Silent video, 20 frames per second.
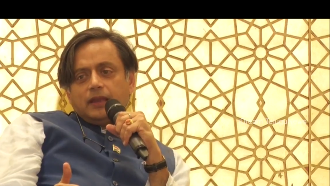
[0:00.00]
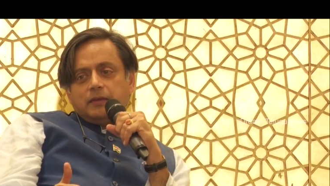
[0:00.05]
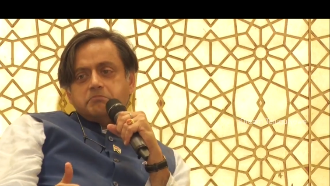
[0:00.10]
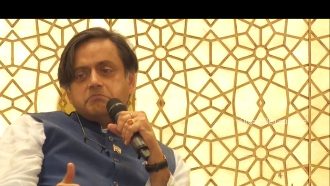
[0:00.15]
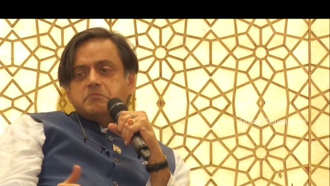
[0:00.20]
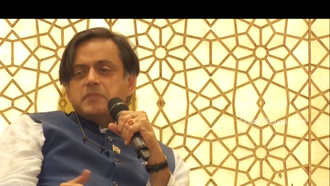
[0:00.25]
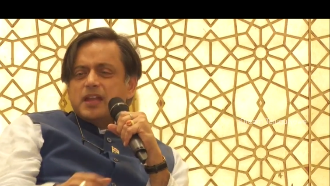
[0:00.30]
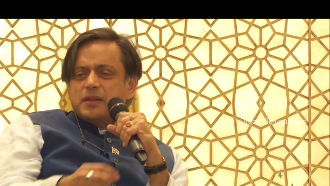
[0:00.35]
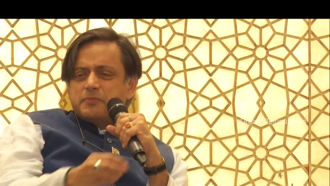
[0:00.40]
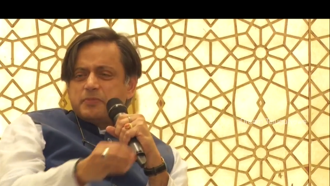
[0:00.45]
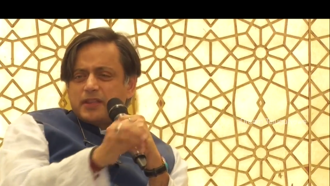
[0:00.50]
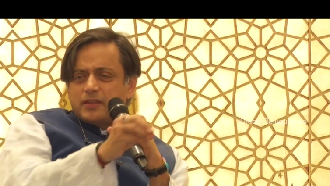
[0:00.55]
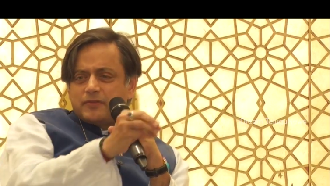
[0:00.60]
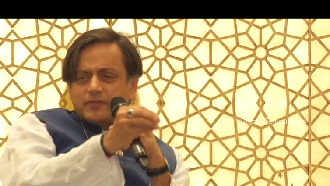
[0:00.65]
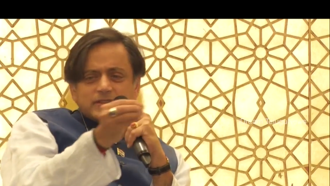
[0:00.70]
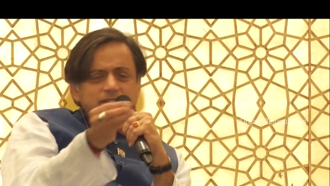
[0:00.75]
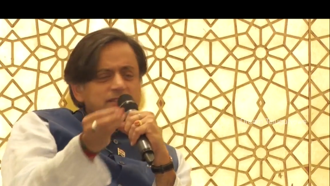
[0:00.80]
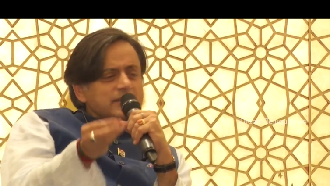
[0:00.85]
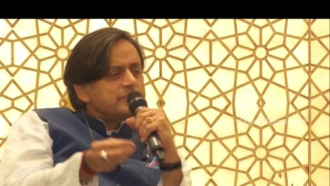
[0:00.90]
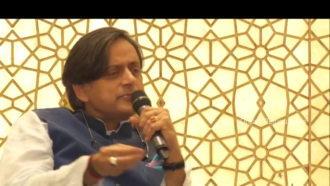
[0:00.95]
maybe
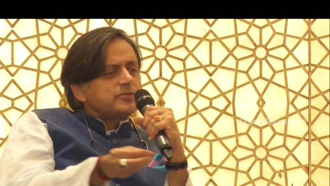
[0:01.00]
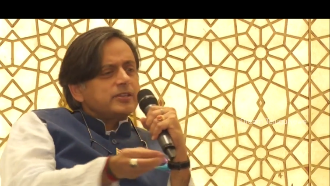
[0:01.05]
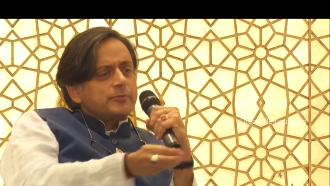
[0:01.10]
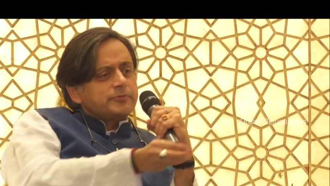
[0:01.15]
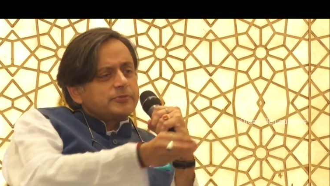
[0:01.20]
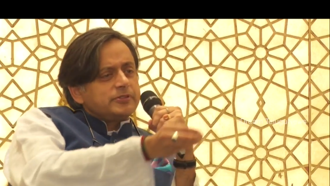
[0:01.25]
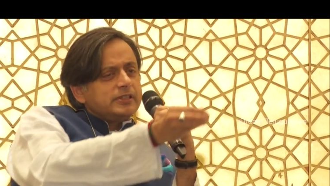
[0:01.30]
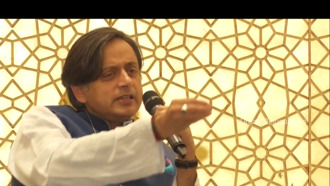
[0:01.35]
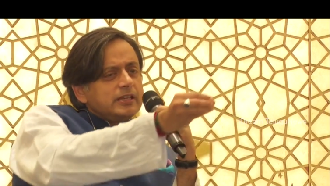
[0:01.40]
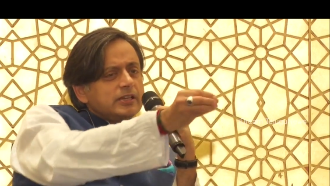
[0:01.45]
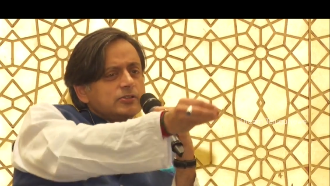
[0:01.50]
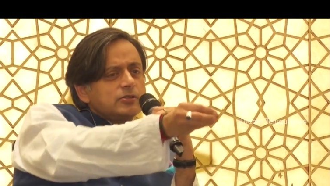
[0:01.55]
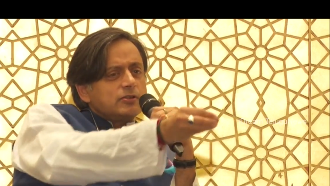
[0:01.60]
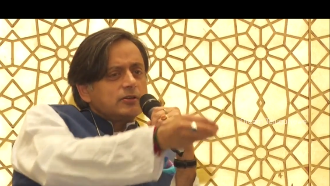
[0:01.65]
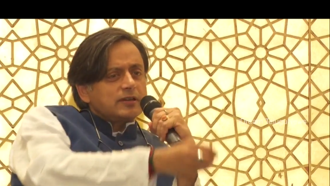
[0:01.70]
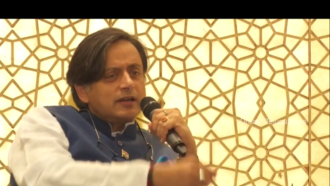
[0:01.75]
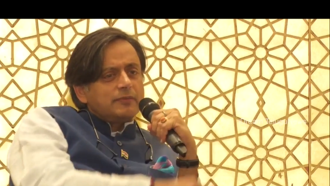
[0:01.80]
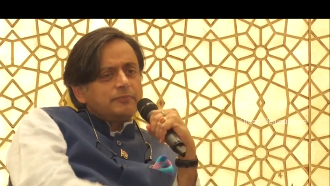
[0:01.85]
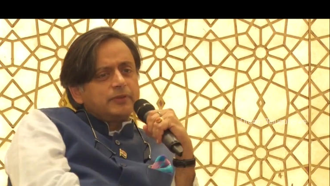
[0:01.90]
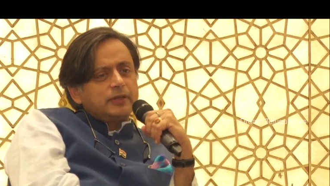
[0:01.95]
even some subsidies so
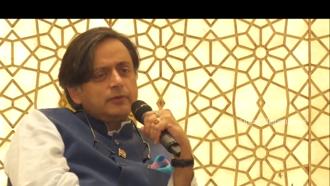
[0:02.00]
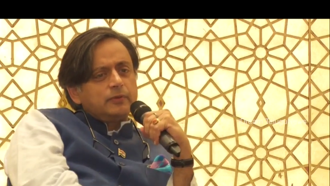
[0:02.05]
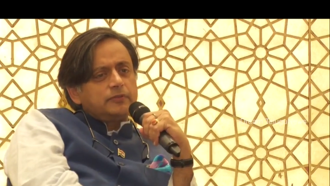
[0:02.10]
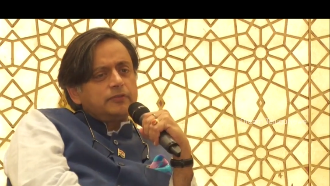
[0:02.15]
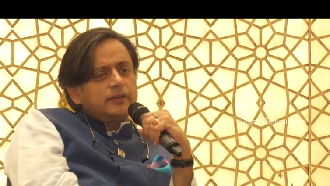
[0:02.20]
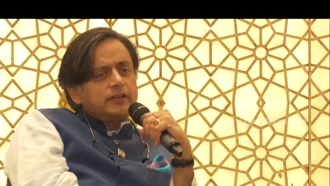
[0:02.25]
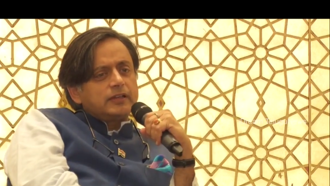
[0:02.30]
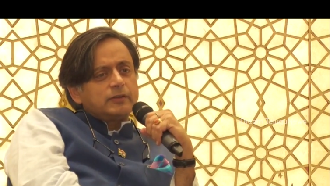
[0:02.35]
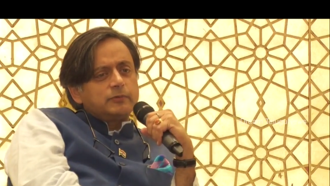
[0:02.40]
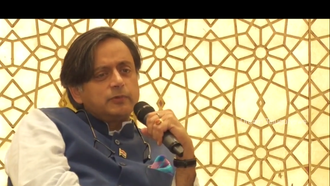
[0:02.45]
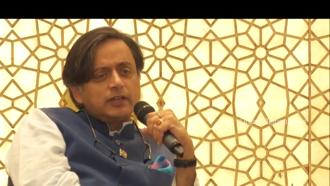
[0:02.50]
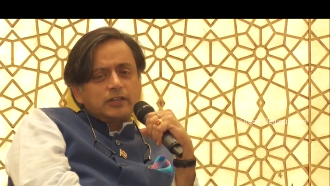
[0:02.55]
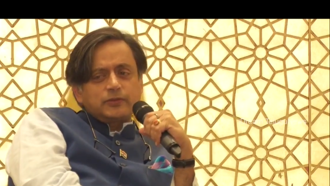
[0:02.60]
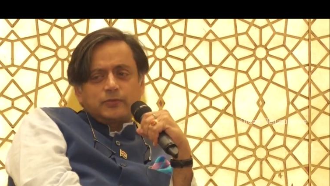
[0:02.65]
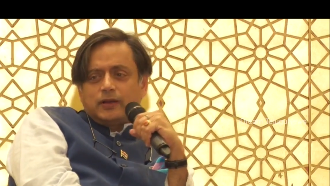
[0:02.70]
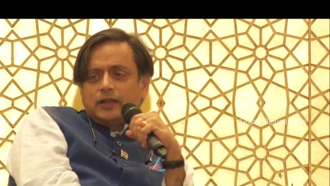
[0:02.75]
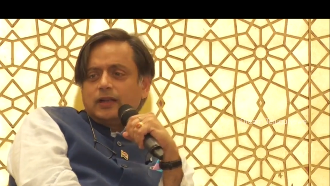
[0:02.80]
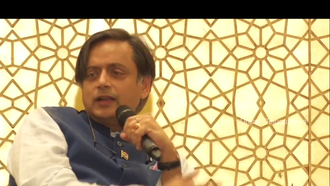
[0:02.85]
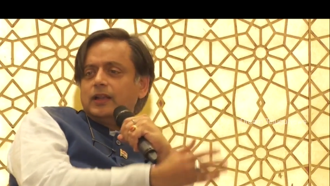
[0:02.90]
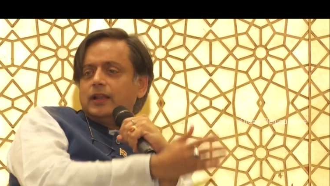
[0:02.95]
a company will find it
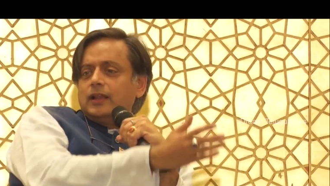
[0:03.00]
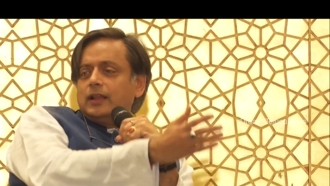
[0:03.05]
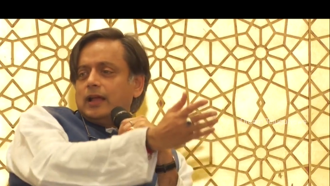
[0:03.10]
worthwhile.